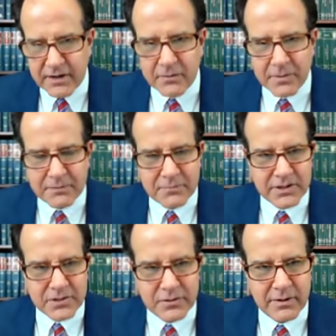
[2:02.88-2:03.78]
government,
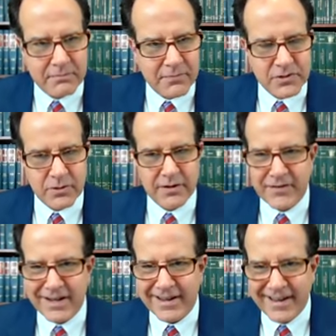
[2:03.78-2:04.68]
but to a sort of
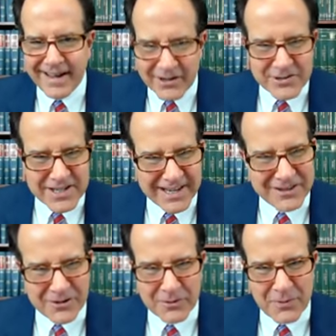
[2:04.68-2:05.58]
an
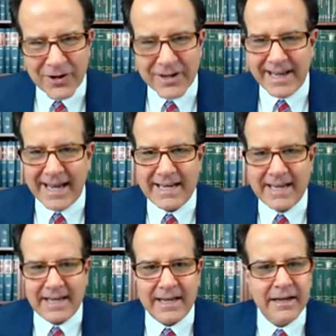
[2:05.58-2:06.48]
outside third party
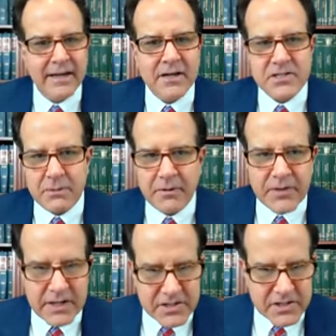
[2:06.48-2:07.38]
entity. Some of
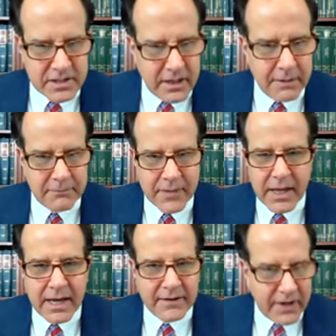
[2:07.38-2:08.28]
these um,
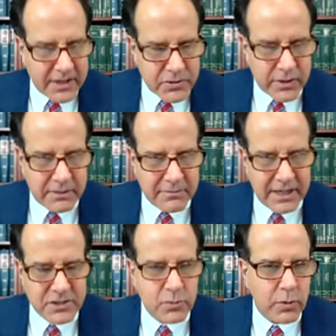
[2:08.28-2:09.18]
advisory
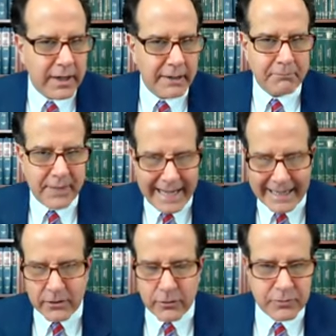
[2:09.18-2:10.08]
committees were
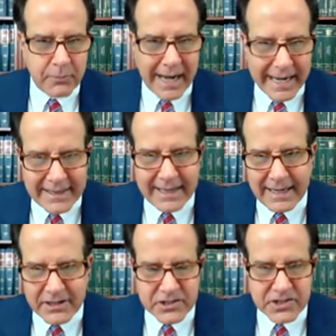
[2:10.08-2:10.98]
impaneled by the
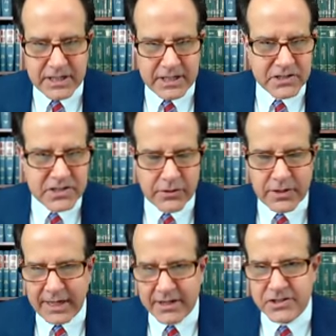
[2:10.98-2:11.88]
agencies. So
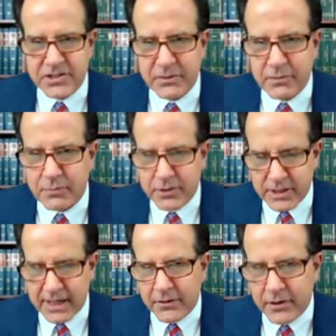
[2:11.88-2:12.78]
the agency would put
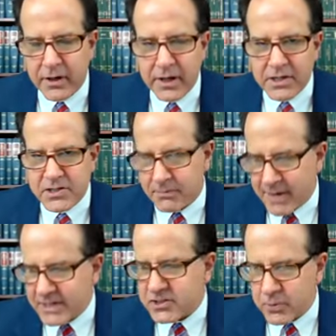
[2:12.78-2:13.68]
together some
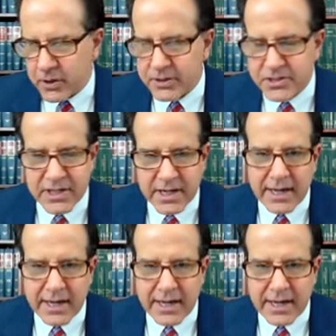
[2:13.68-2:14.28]
experts